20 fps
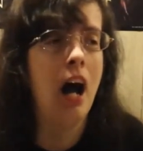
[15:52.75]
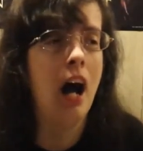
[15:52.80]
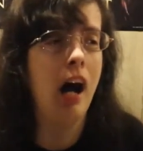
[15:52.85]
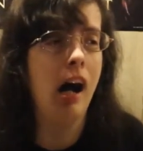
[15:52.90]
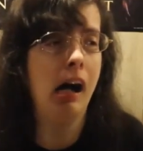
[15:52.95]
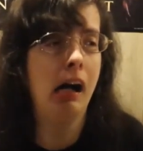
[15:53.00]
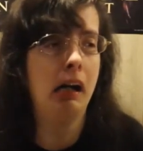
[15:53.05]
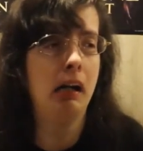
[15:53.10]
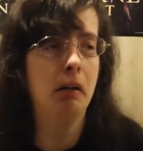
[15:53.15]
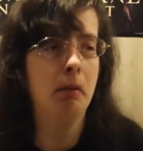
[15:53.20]

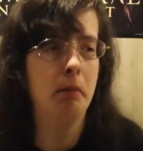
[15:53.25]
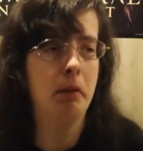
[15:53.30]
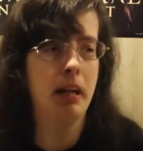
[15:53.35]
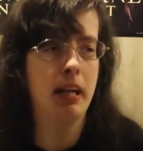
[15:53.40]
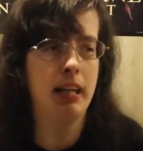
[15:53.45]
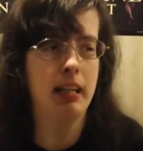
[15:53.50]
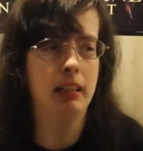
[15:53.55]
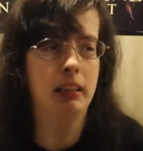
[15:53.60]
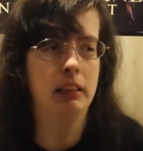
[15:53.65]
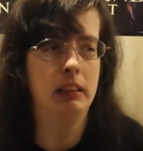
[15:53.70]
Um,
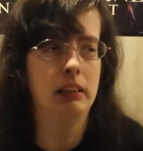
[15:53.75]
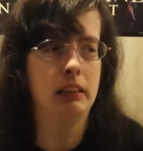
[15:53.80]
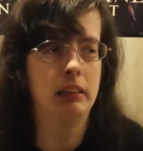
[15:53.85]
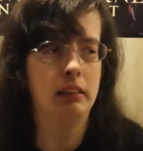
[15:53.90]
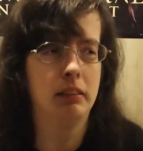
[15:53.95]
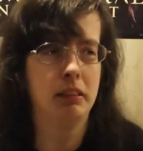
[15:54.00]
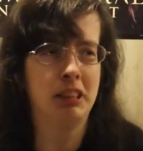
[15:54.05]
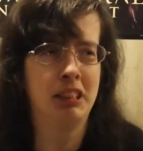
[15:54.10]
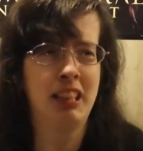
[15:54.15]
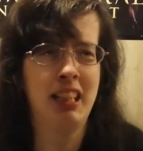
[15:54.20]
and
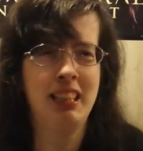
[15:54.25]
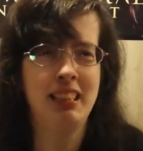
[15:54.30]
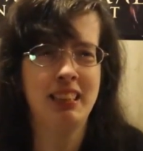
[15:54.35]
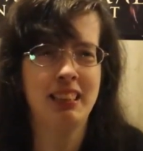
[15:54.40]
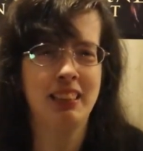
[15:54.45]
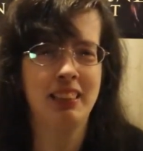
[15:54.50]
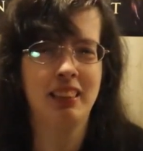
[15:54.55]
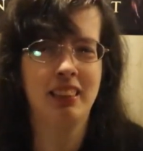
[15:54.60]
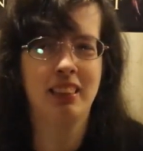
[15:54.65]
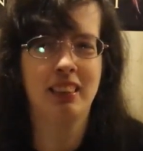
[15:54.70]
Jace
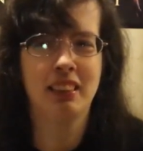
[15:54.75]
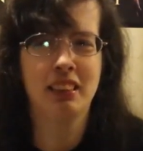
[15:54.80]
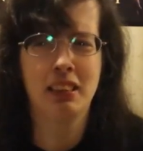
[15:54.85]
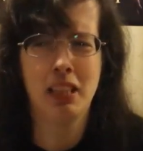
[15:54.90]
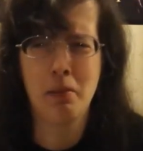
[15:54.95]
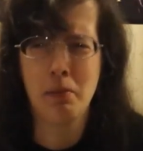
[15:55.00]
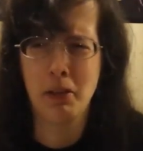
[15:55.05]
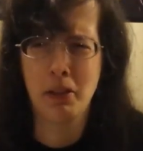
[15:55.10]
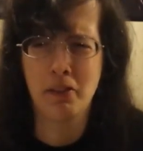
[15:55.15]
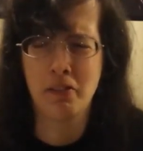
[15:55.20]
and
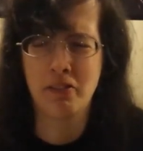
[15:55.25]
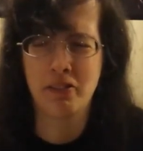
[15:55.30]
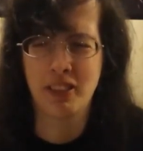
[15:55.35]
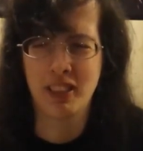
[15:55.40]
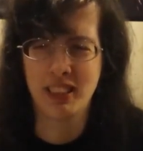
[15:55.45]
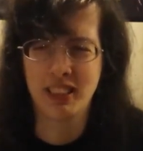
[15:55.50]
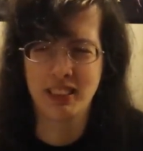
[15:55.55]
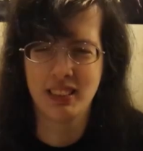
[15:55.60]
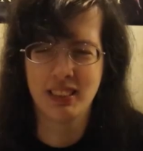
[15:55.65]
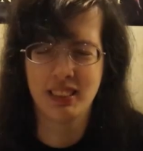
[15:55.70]
Simon are
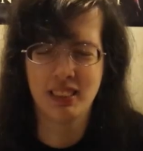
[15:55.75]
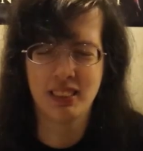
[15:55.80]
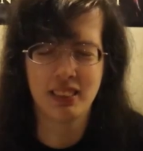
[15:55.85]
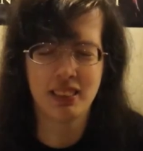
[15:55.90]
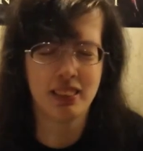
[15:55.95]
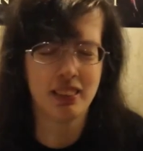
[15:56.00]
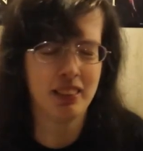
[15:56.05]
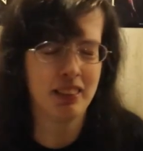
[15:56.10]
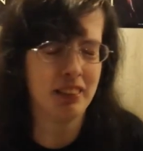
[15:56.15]
friends.